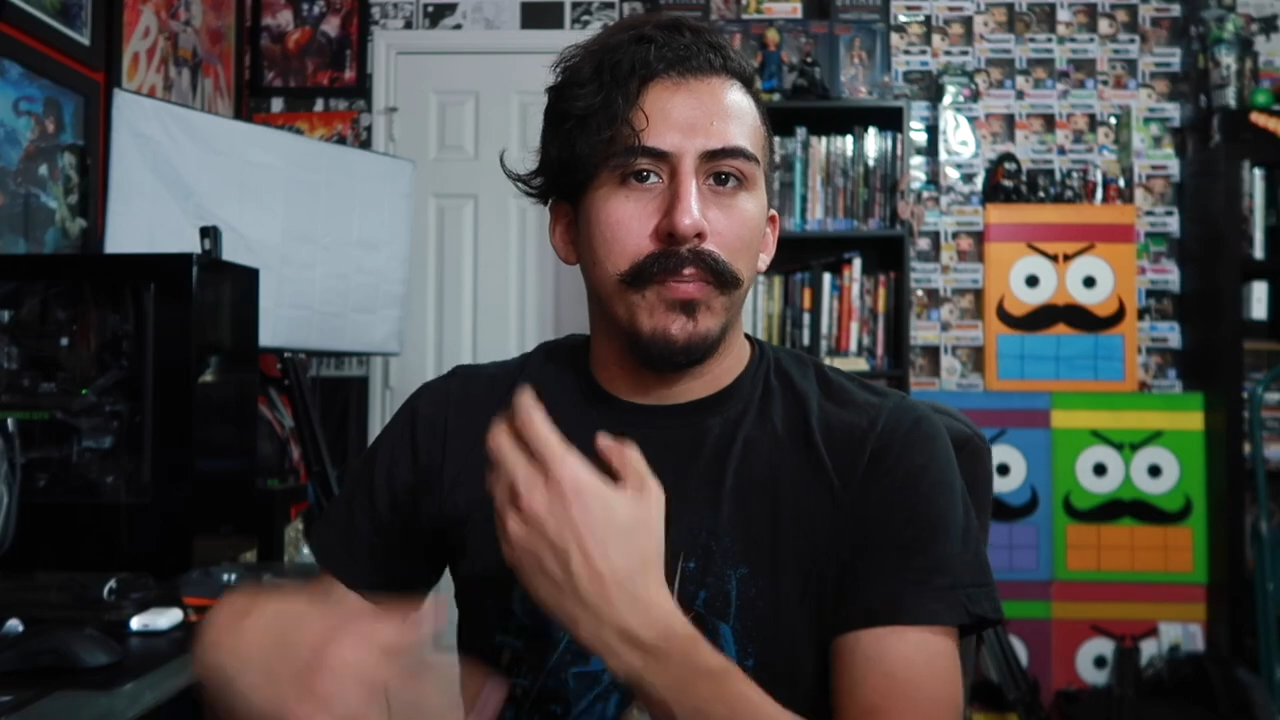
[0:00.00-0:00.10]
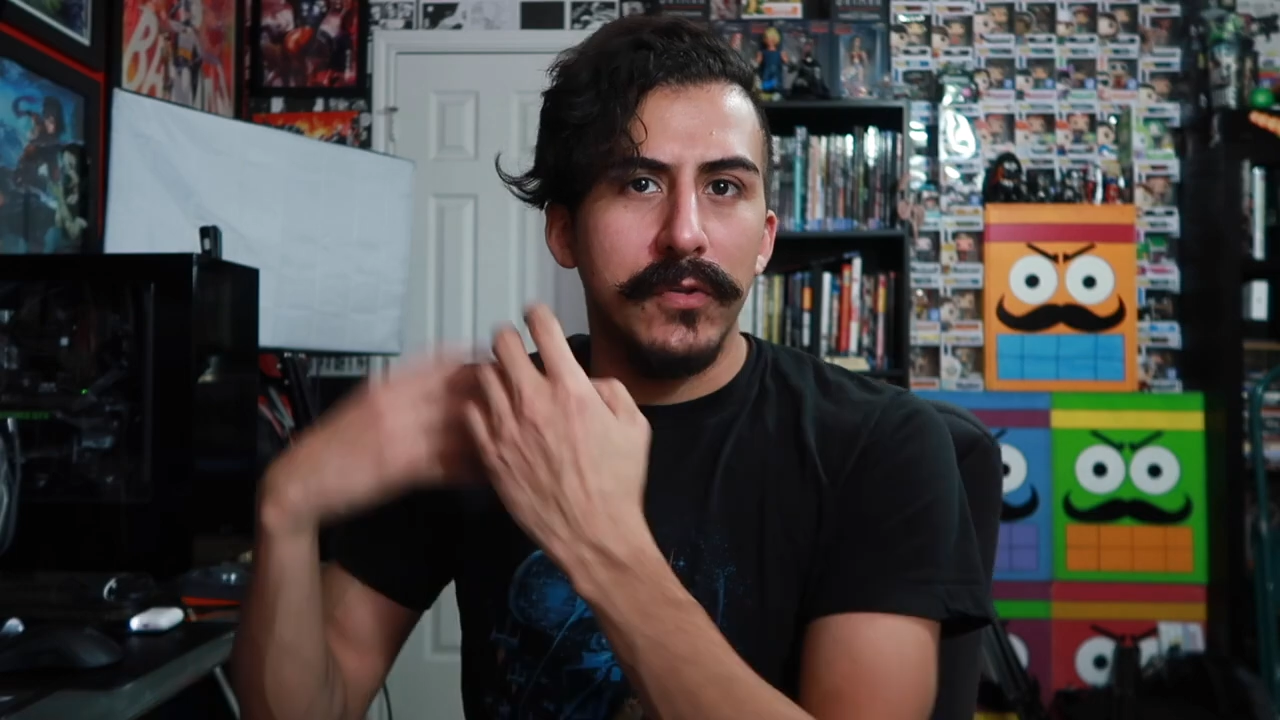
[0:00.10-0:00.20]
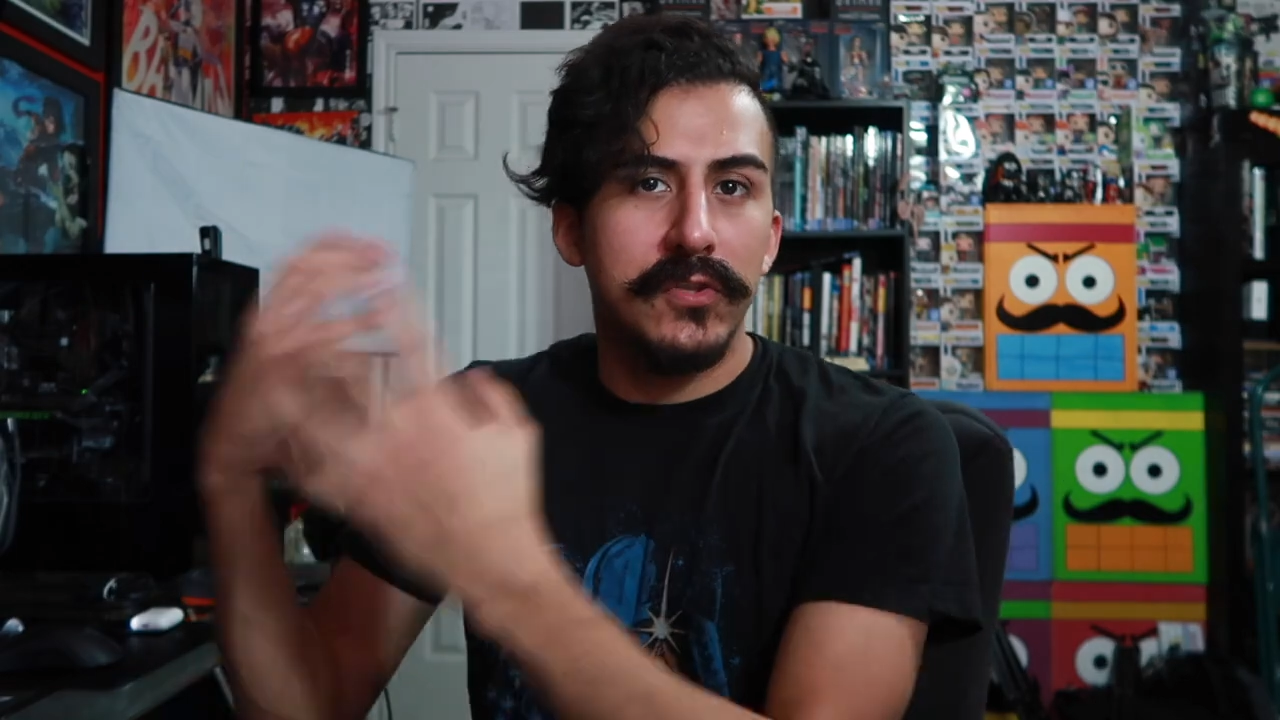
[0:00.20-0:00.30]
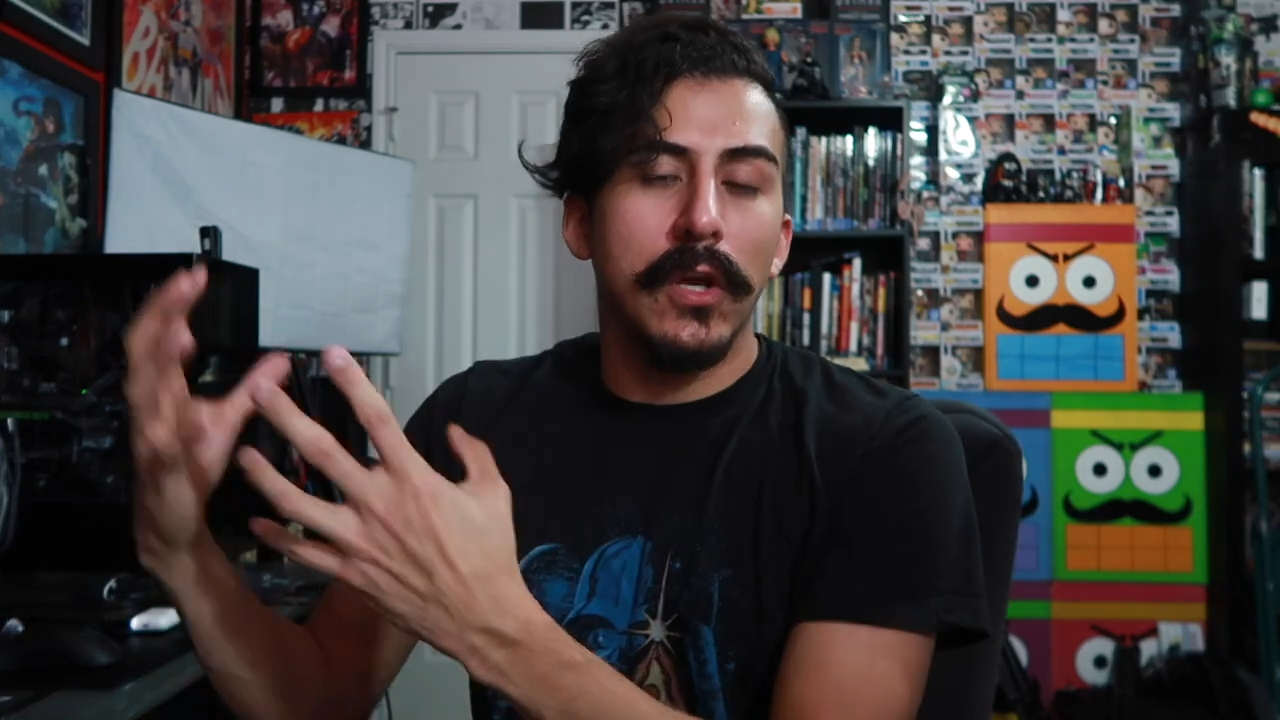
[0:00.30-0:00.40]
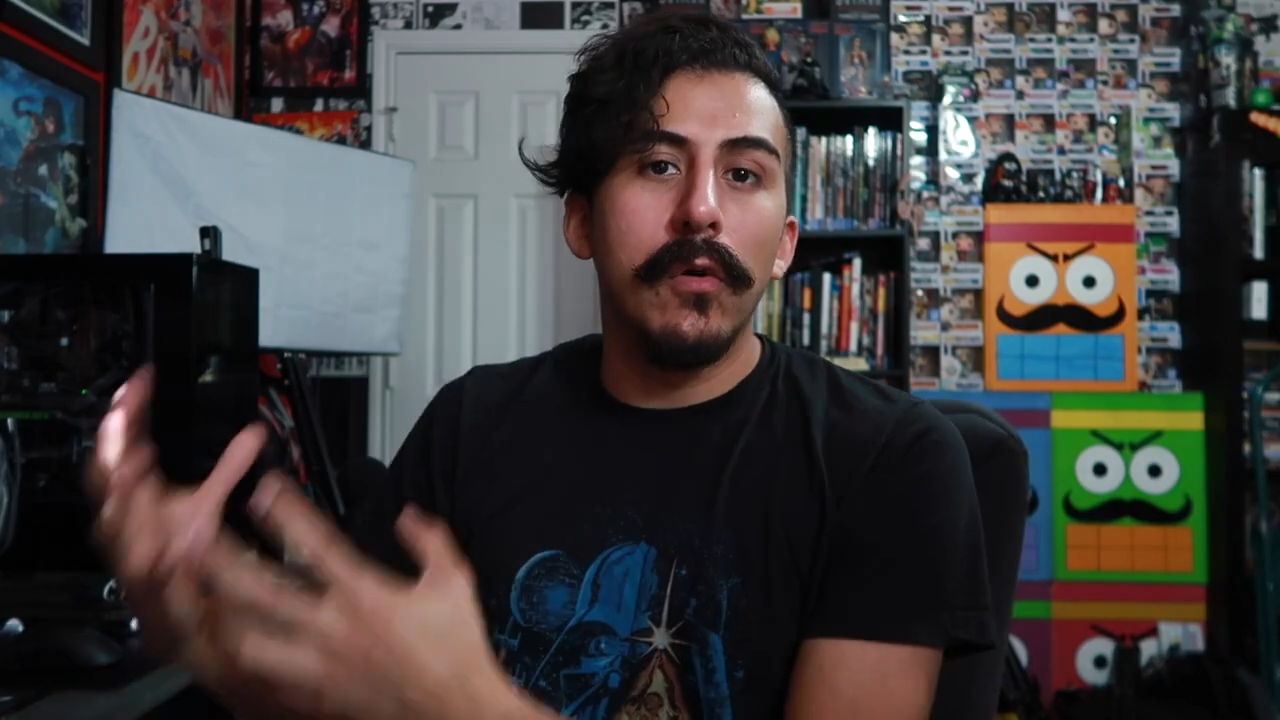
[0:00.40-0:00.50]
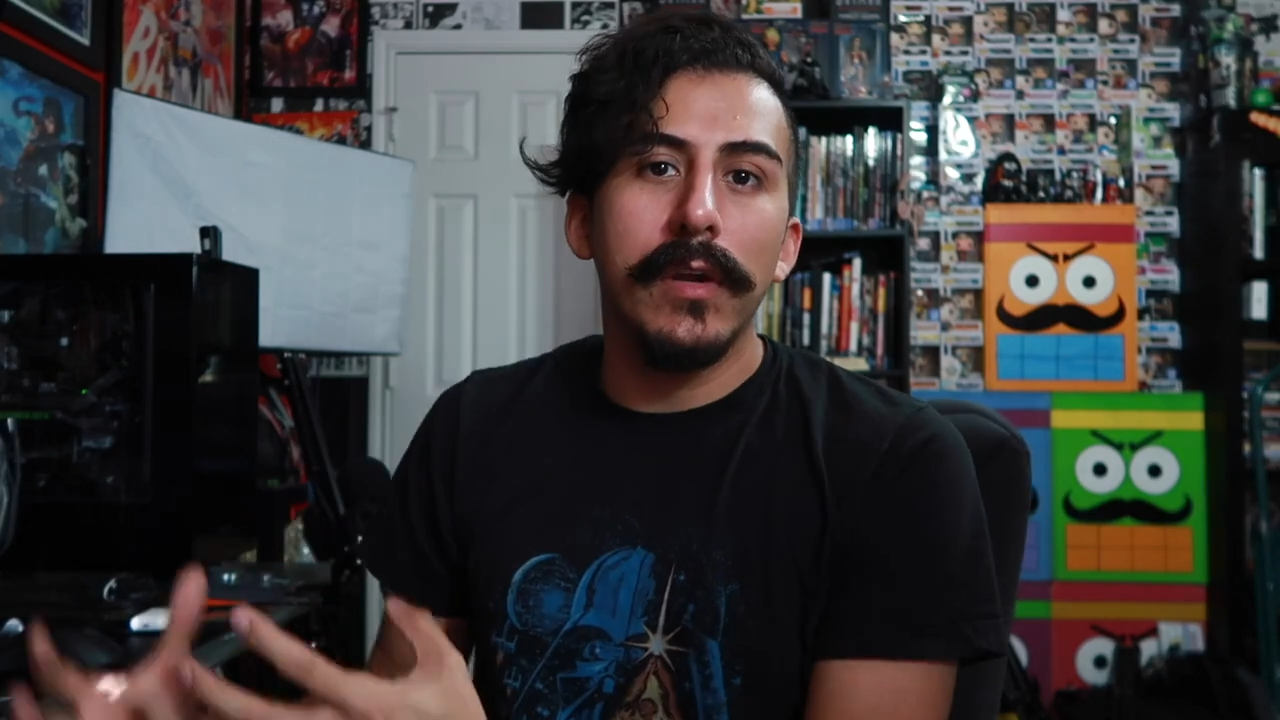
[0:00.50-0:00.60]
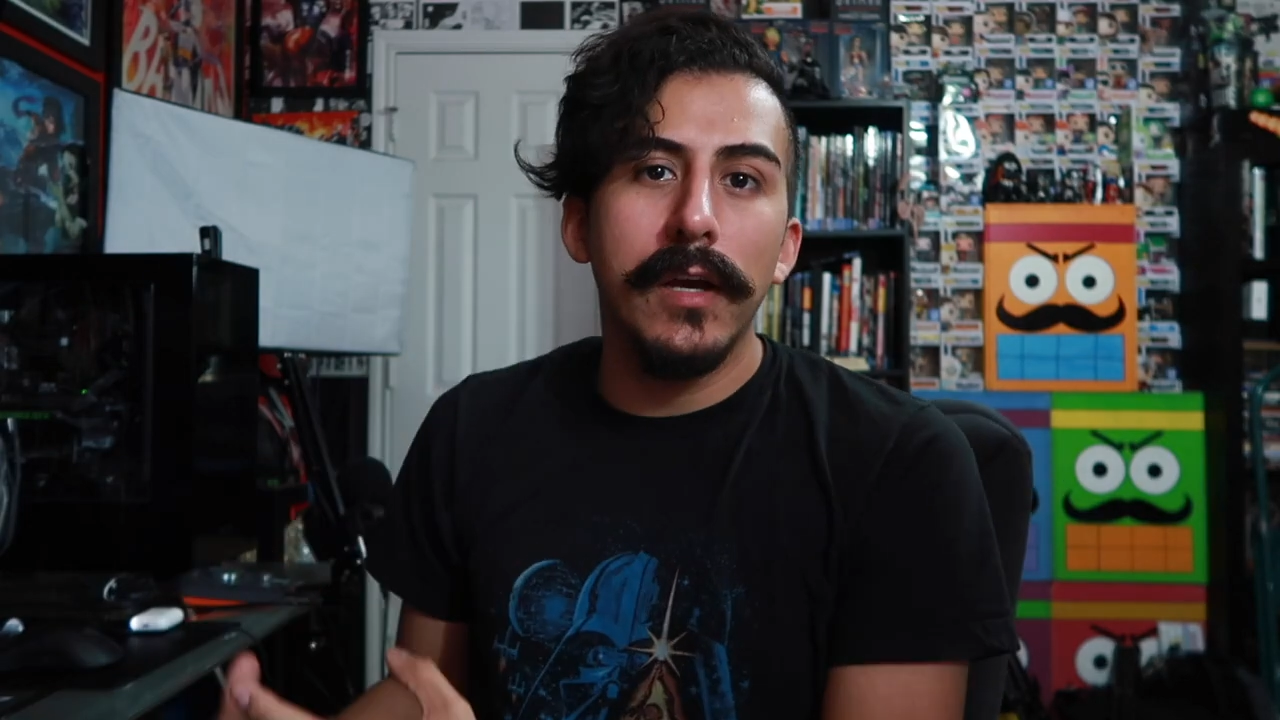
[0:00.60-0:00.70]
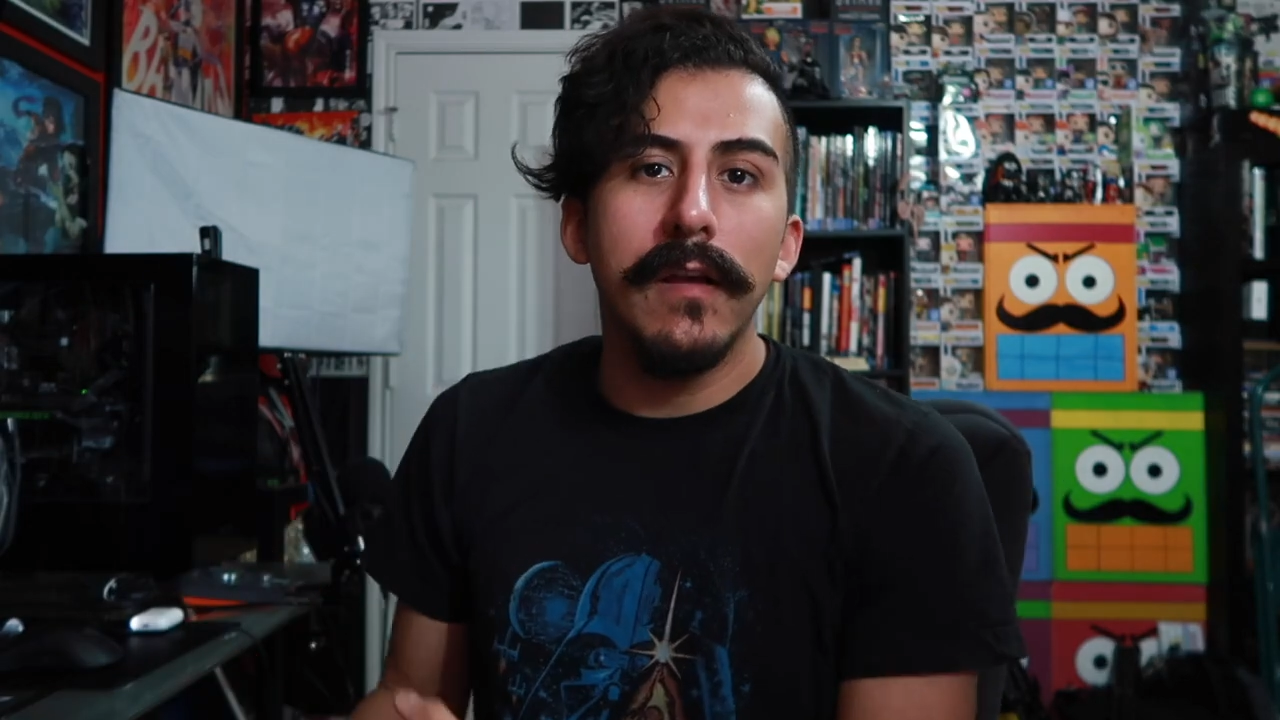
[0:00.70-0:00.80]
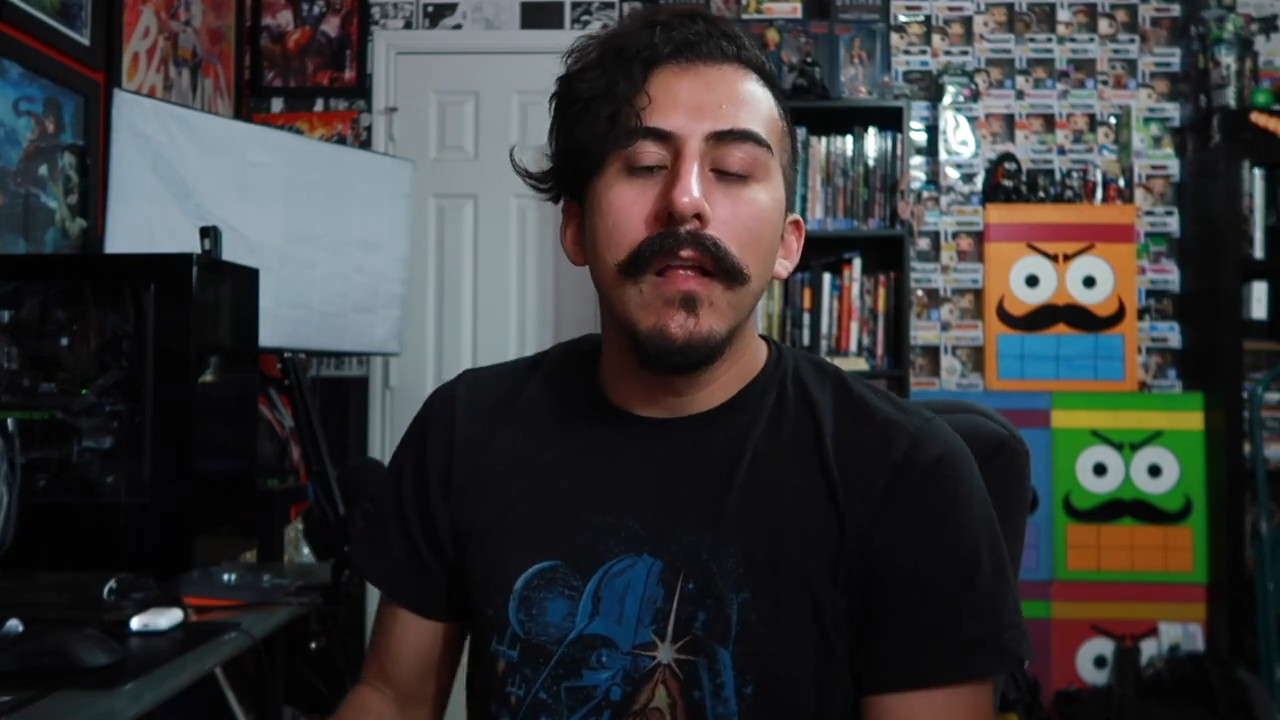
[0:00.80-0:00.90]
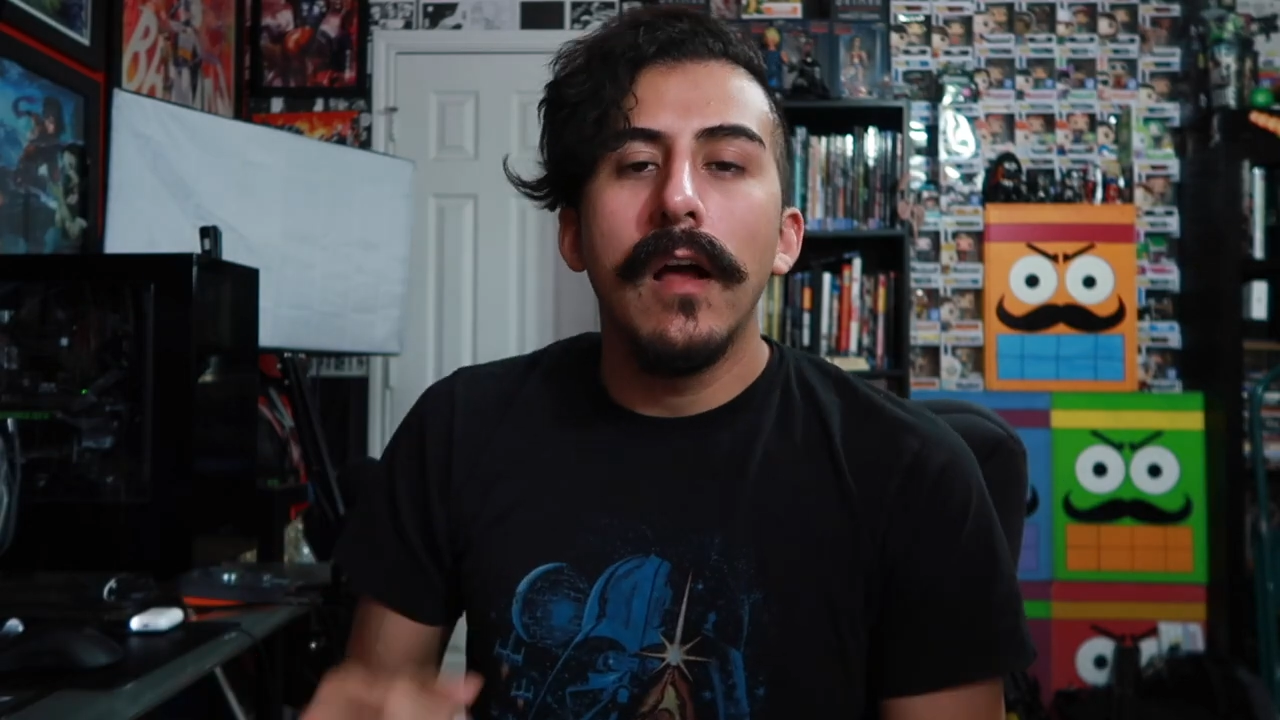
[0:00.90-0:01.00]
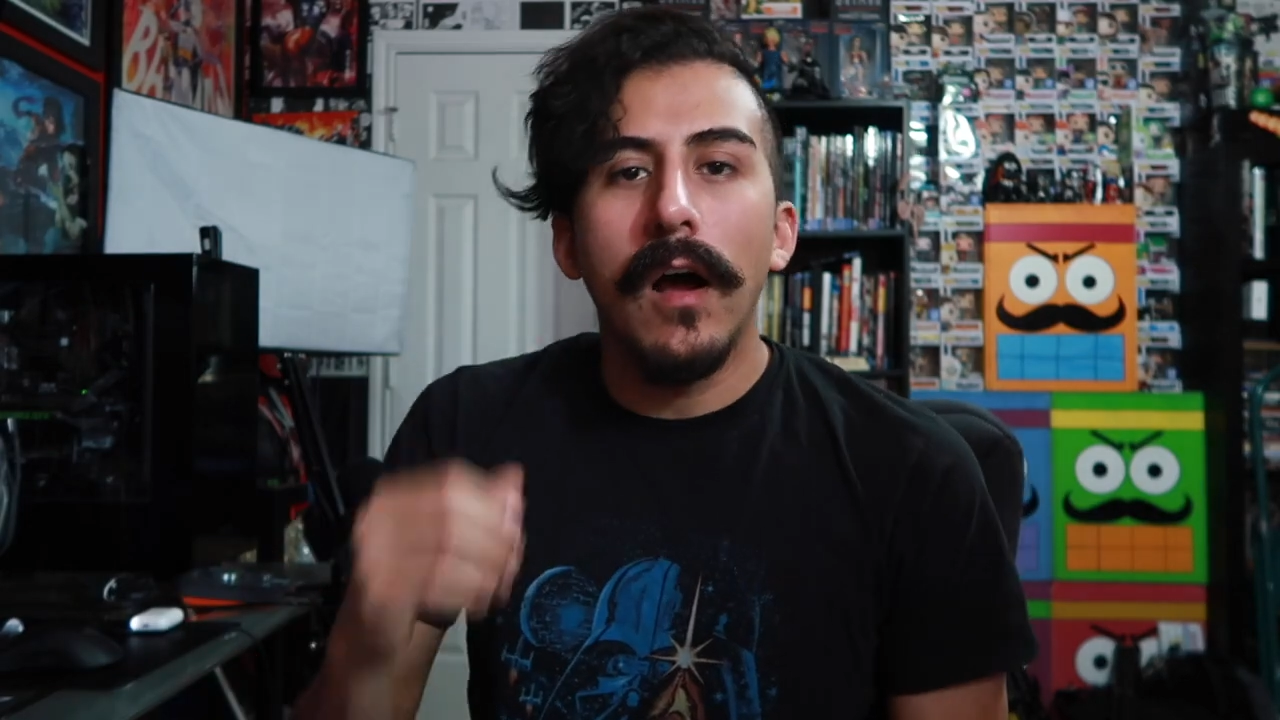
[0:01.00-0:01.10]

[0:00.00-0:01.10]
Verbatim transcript: persona